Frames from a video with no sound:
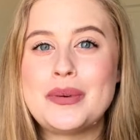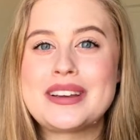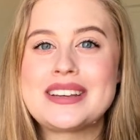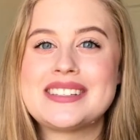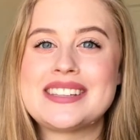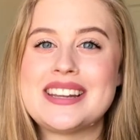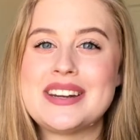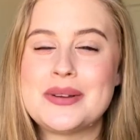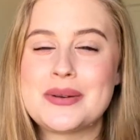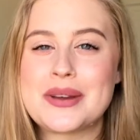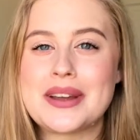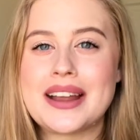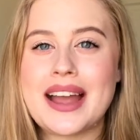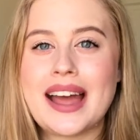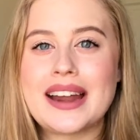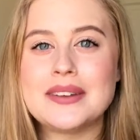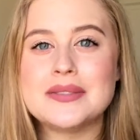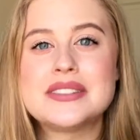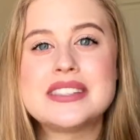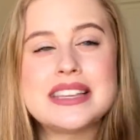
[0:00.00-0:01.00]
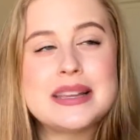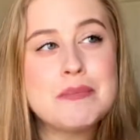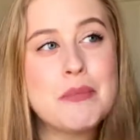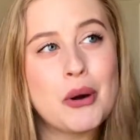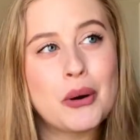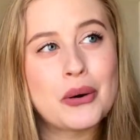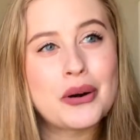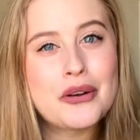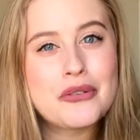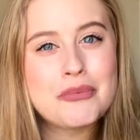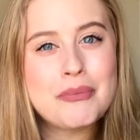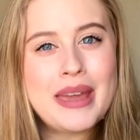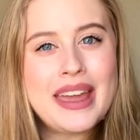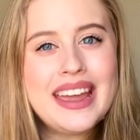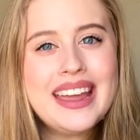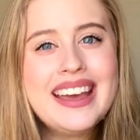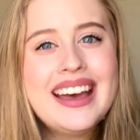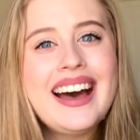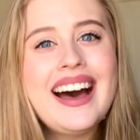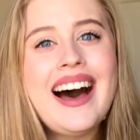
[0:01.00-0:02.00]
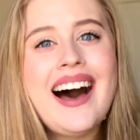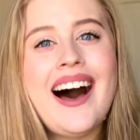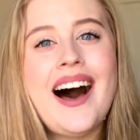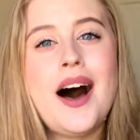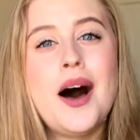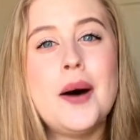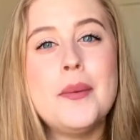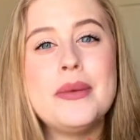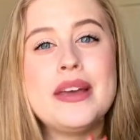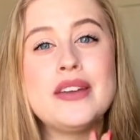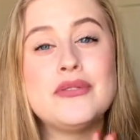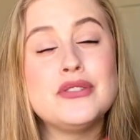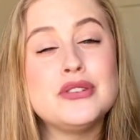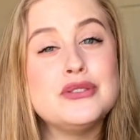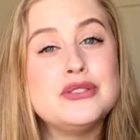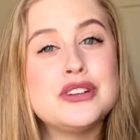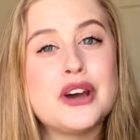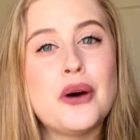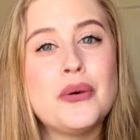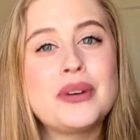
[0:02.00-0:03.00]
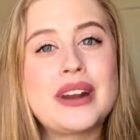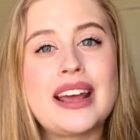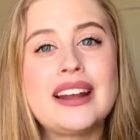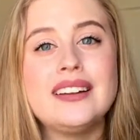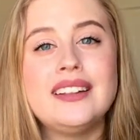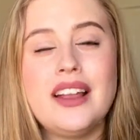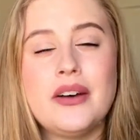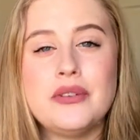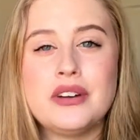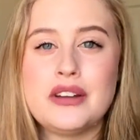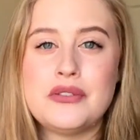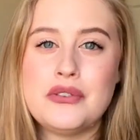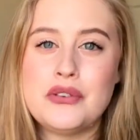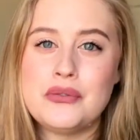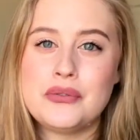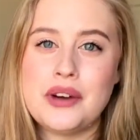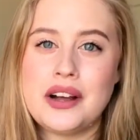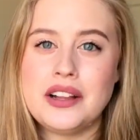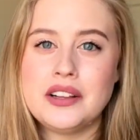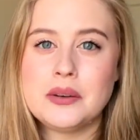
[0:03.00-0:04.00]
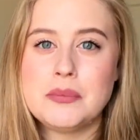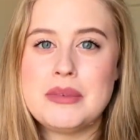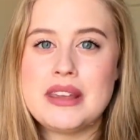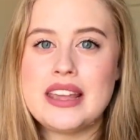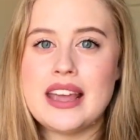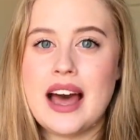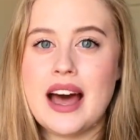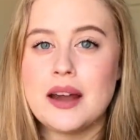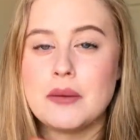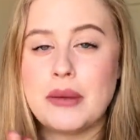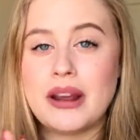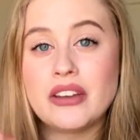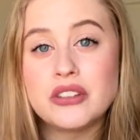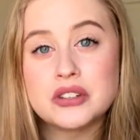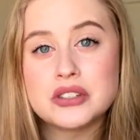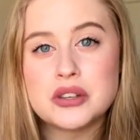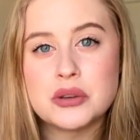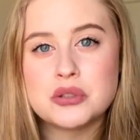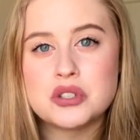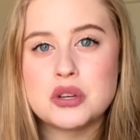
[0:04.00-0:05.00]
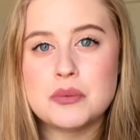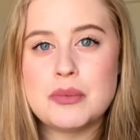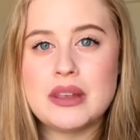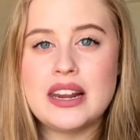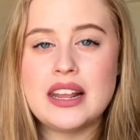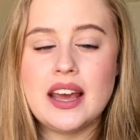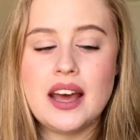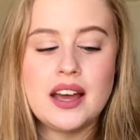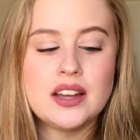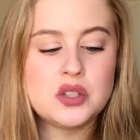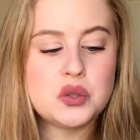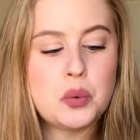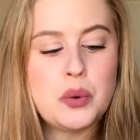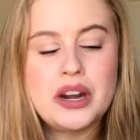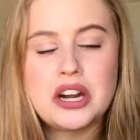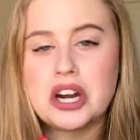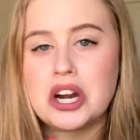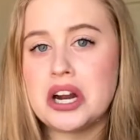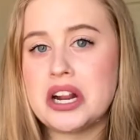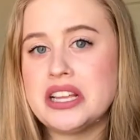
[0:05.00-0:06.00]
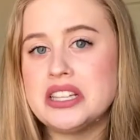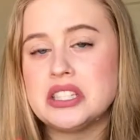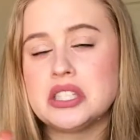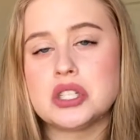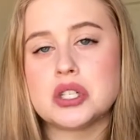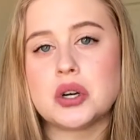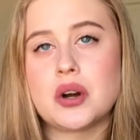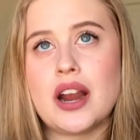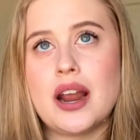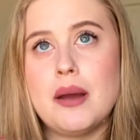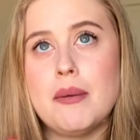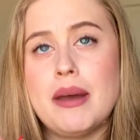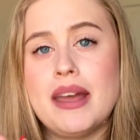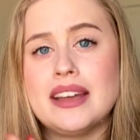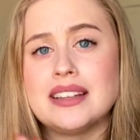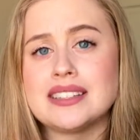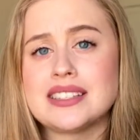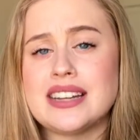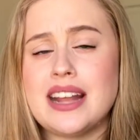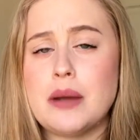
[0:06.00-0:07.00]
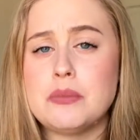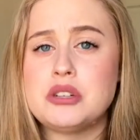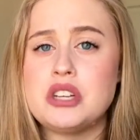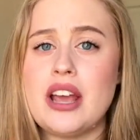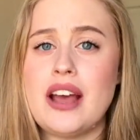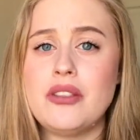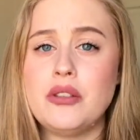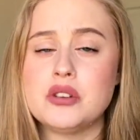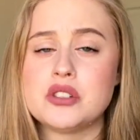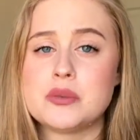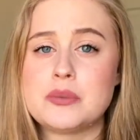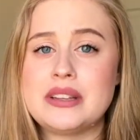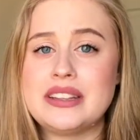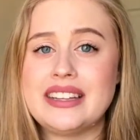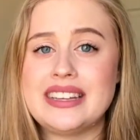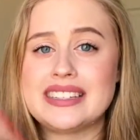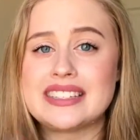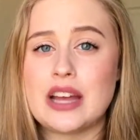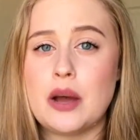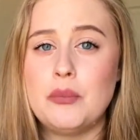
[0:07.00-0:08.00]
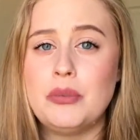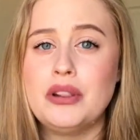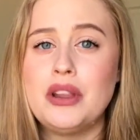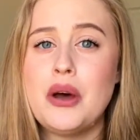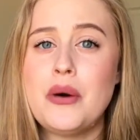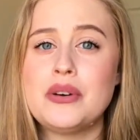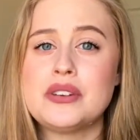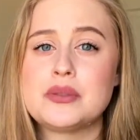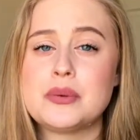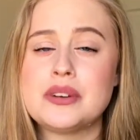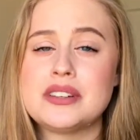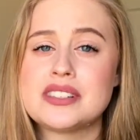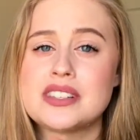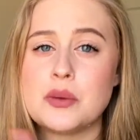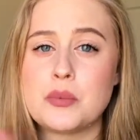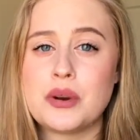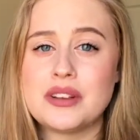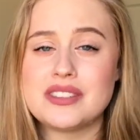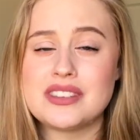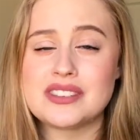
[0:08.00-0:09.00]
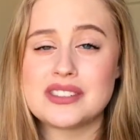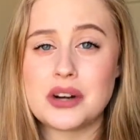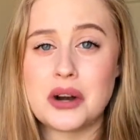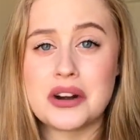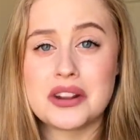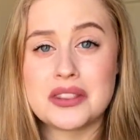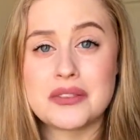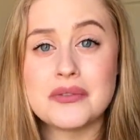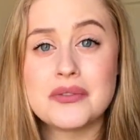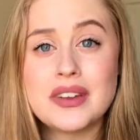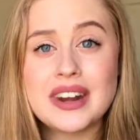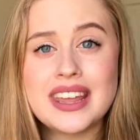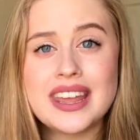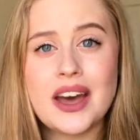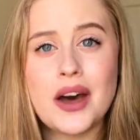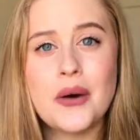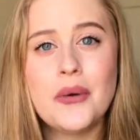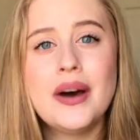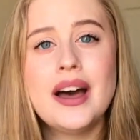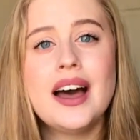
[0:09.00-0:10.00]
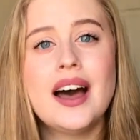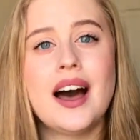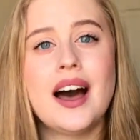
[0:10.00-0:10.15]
because then you can kind of see more of me. If you don't, I'd love it if you followed me on my other social media, Twitter, Instagram, and Snapchat. Those will be linked down below, as well as somewhere at the start of the video,